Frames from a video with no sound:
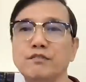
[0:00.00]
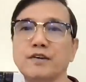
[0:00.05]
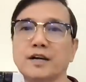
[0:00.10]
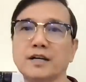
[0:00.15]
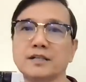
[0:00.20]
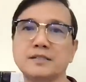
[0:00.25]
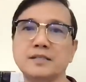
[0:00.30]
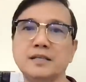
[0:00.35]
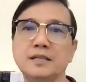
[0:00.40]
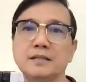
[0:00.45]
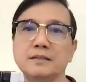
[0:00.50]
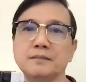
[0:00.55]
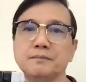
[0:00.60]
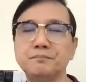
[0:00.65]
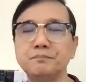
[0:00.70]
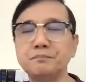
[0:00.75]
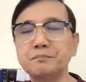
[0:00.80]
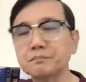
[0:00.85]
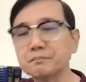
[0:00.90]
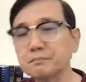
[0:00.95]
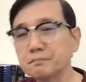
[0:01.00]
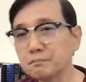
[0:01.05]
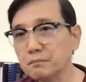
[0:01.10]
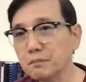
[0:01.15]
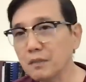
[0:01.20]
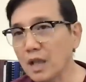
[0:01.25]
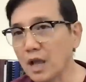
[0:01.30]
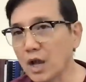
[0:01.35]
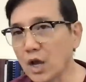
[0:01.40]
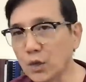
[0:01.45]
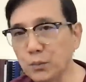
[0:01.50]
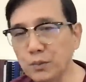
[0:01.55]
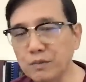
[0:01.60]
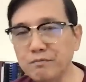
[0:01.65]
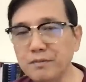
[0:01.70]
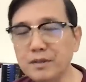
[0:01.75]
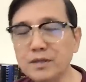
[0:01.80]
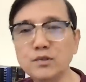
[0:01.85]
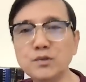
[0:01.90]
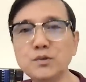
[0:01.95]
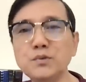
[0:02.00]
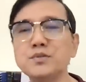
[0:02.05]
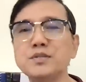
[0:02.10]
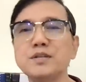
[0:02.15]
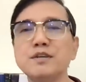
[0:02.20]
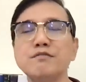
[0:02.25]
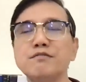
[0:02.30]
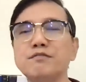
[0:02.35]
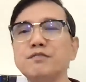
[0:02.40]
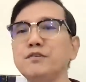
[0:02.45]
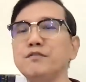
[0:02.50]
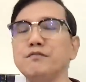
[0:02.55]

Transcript: vaccine. And we've been using flu